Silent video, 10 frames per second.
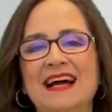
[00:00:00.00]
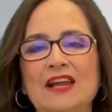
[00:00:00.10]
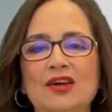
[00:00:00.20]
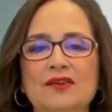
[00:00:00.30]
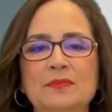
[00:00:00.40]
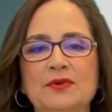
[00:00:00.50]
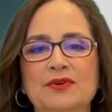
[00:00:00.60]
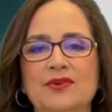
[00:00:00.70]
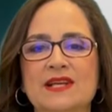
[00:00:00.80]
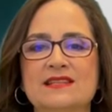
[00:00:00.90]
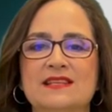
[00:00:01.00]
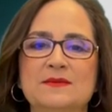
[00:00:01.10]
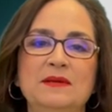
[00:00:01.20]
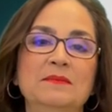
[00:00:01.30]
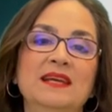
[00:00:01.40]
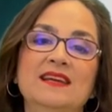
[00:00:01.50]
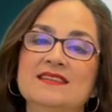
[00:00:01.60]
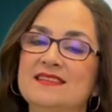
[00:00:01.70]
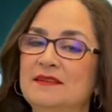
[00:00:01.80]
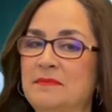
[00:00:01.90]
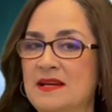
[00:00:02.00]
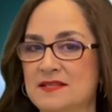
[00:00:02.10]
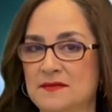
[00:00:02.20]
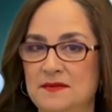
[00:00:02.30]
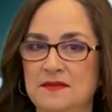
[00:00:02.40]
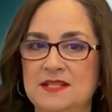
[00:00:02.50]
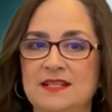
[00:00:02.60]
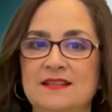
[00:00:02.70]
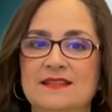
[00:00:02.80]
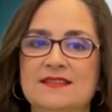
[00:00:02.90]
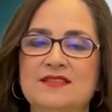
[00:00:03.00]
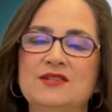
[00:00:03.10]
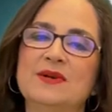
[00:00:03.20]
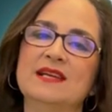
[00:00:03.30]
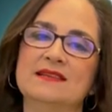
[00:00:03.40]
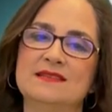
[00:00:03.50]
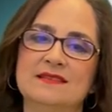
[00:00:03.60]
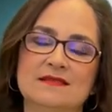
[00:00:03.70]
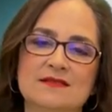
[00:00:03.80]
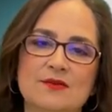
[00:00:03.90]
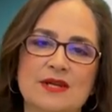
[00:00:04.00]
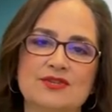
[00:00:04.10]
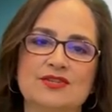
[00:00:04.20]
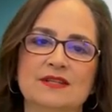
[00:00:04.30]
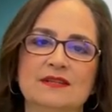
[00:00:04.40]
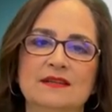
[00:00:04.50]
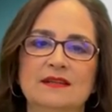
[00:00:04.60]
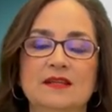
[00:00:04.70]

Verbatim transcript: A lot of progress has been made in the past 50 years to answer this question.